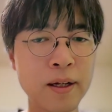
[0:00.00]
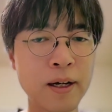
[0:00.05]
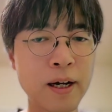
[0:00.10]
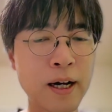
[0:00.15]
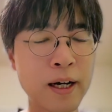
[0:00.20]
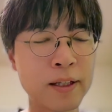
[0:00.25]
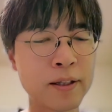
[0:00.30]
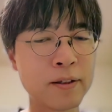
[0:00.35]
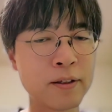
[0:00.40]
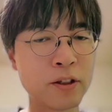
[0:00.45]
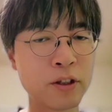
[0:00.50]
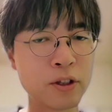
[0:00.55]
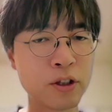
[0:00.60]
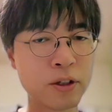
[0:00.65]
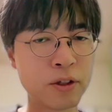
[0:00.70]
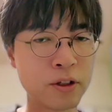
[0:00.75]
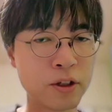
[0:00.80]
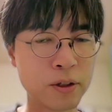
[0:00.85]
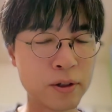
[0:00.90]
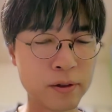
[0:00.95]
at,
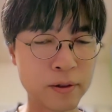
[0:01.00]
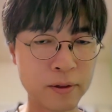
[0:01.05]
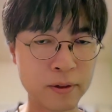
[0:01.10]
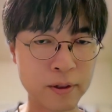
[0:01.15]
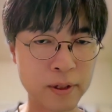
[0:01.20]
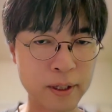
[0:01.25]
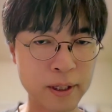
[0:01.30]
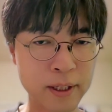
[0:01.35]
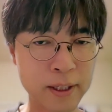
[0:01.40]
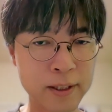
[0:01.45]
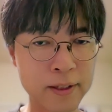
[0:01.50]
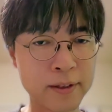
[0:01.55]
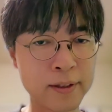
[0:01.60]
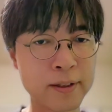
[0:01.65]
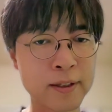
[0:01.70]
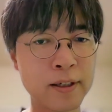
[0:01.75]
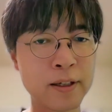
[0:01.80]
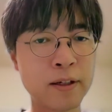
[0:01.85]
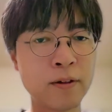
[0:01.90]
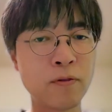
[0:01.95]
in
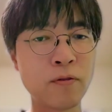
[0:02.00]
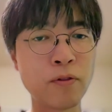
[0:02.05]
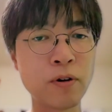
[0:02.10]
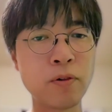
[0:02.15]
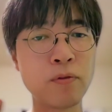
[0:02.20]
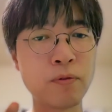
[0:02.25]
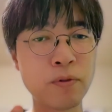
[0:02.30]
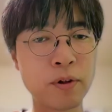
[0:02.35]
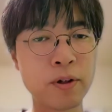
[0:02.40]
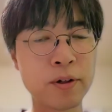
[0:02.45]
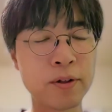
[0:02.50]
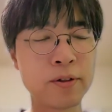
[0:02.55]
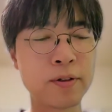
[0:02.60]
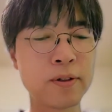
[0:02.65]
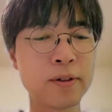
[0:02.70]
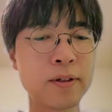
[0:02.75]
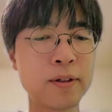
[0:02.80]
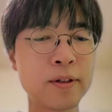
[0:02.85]
the one word.